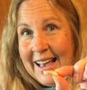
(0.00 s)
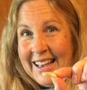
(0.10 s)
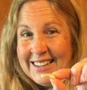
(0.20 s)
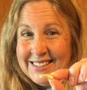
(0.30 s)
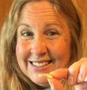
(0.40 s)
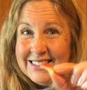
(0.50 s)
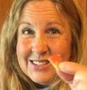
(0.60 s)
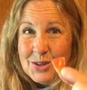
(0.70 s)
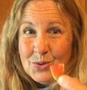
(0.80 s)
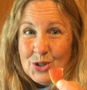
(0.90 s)
And
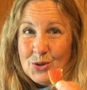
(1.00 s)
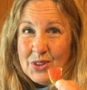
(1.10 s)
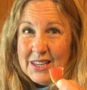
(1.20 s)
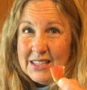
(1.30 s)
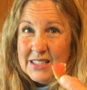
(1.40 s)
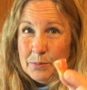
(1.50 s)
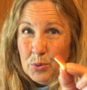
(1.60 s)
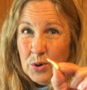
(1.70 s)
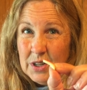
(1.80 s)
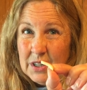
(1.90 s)
so do you think it's
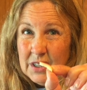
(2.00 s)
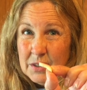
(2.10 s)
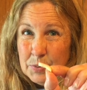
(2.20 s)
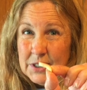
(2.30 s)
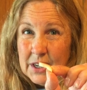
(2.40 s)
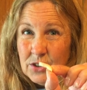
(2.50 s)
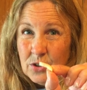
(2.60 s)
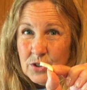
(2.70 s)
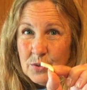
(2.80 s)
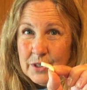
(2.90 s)
important to protect
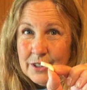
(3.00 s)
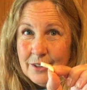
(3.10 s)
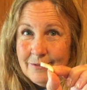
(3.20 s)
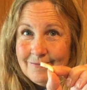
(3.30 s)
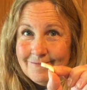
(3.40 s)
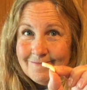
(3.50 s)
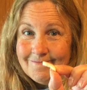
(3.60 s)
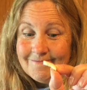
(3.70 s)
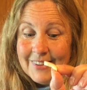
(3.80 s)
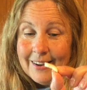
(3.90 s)
our soil?
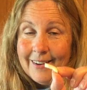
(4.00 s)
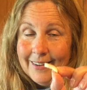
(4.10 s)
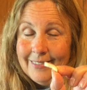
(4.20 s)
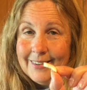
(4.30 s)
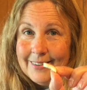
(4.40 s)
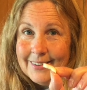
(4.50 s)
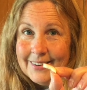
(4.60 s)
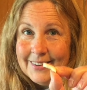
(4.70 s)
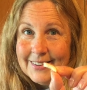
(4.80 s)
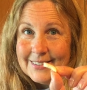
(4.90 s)
I think it
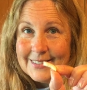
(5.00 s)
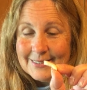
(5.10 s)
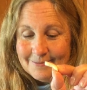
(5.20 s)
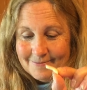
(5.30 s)
is.